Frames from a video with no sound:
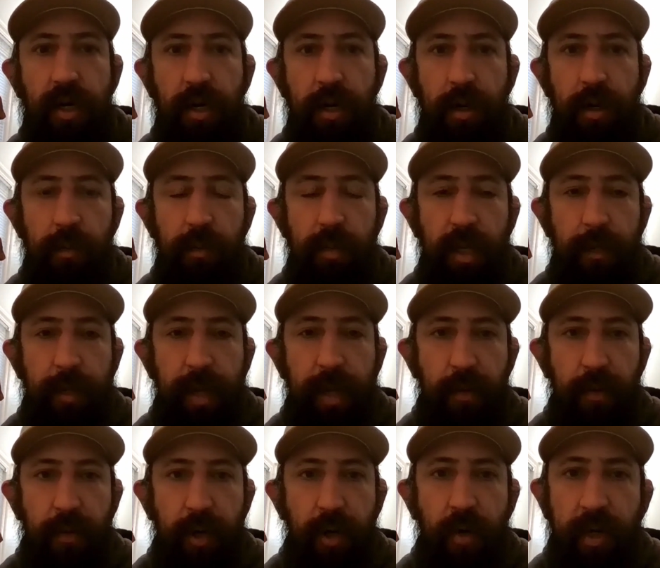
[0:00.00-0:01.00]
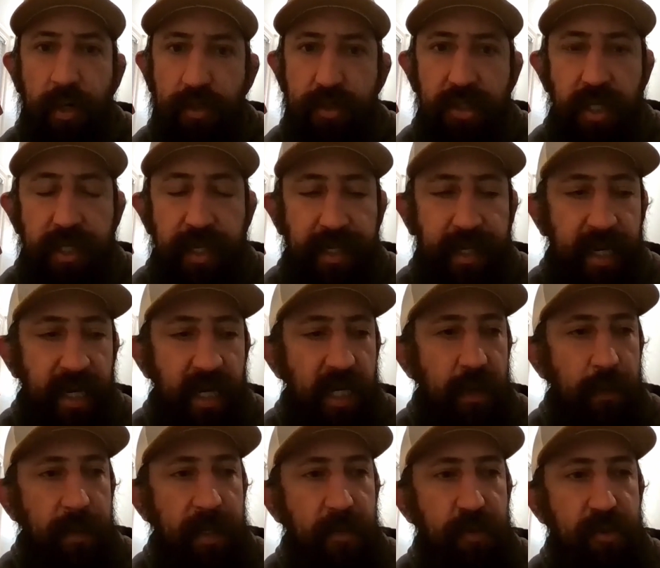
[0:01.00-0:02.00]
um, about. Oh, he was going to take
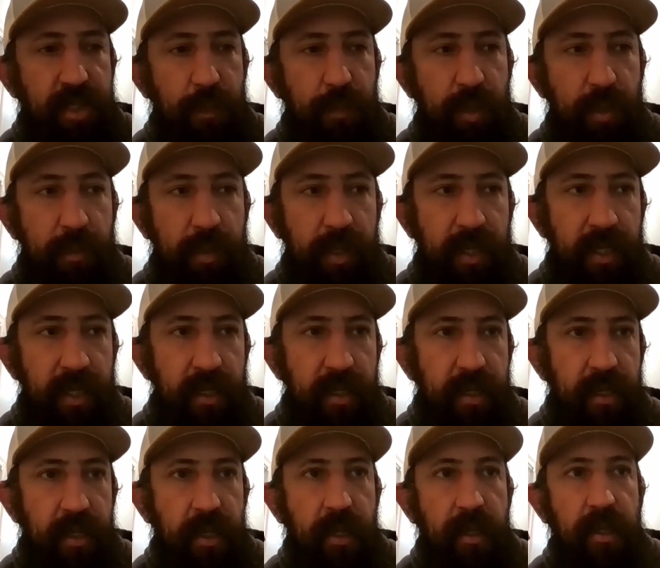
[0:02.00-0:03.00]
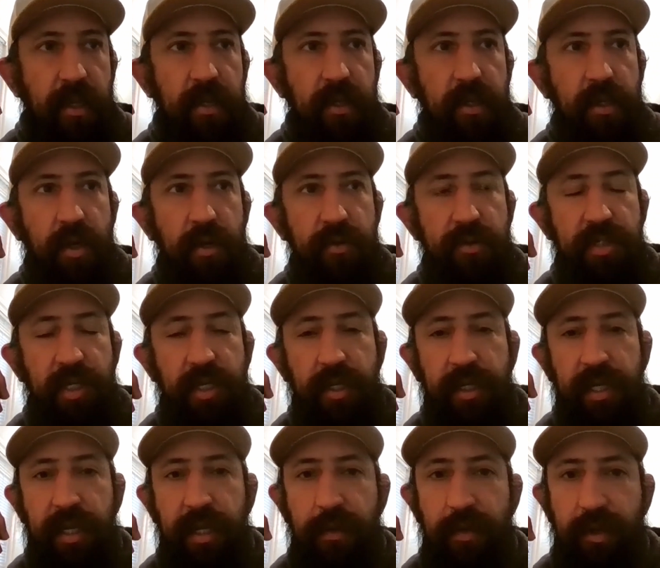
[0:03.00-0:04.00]
care of me. He was going to put me in. You know, he was
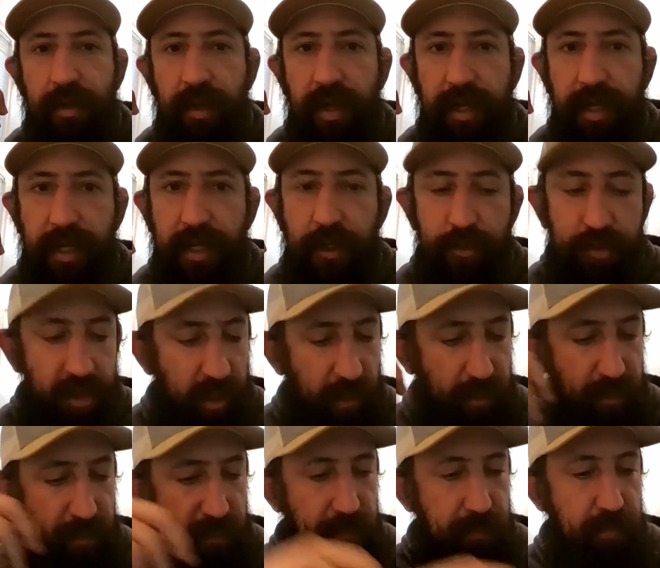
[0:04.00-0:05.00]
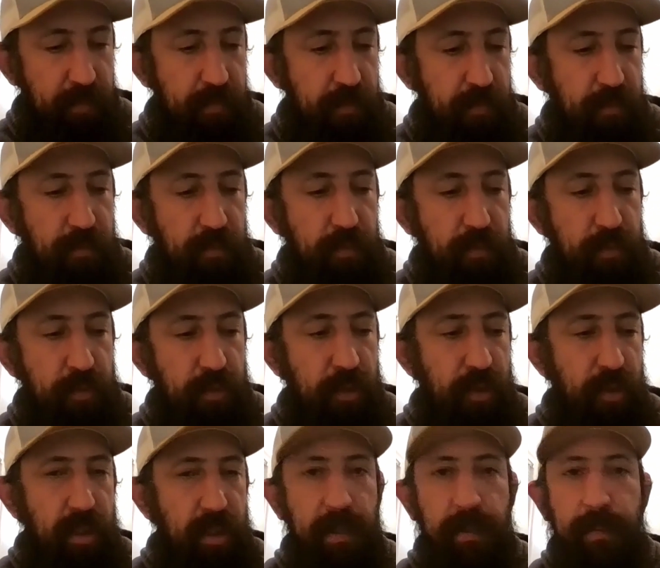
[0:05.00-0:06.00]
going to get like he was going
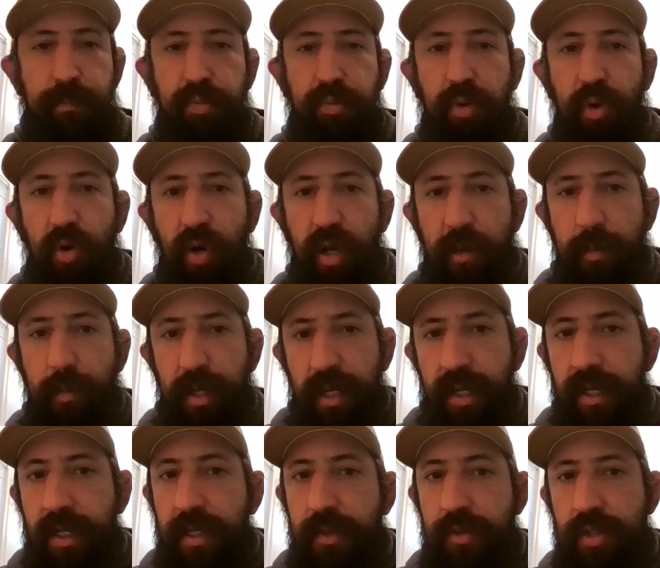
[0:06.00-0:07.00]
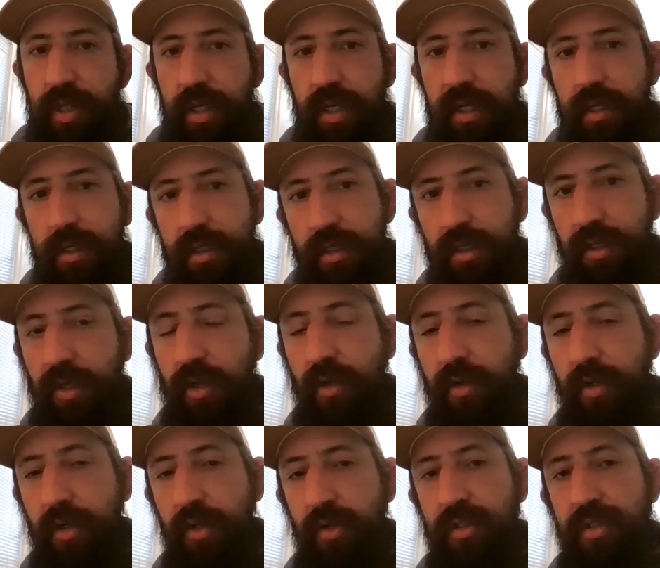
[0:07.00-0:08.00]
to employ me. He was going to you
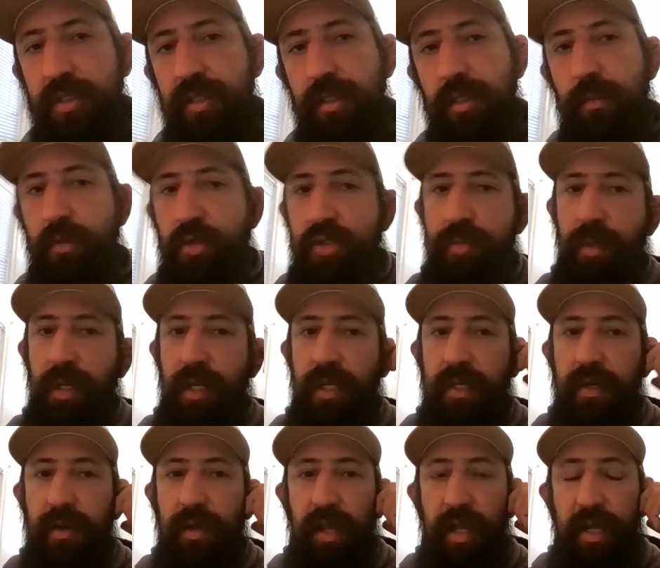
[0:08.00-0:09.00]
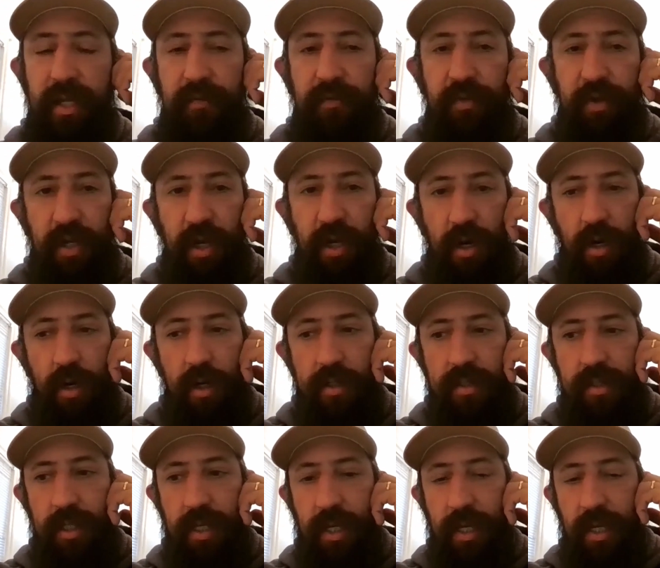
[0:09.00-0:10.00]
know use use me on a lot of different
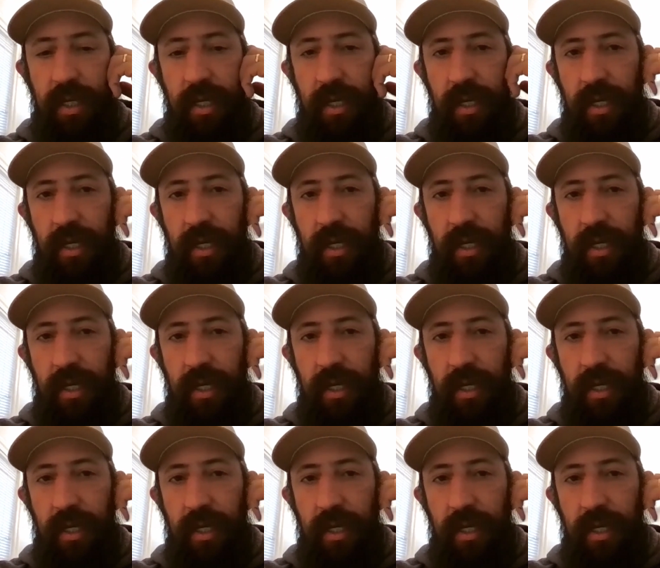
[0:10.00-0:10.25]
cards,